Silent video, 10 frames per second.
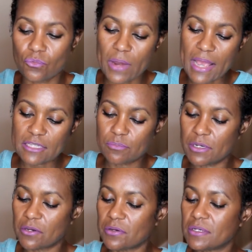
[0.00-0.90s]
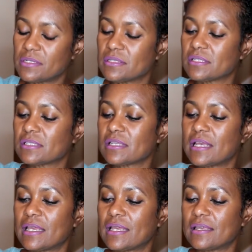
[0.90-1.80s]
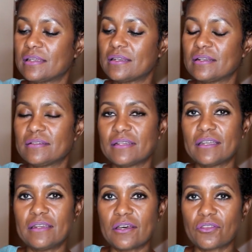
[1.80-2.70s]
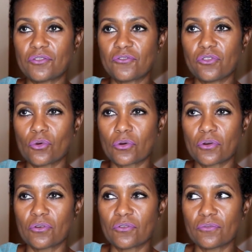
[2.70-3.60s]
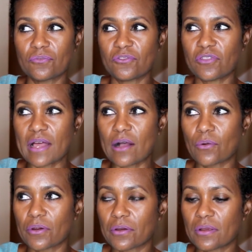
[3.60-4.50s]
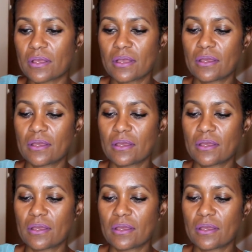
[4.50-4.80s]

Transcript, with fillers: raspberries and another floral flower.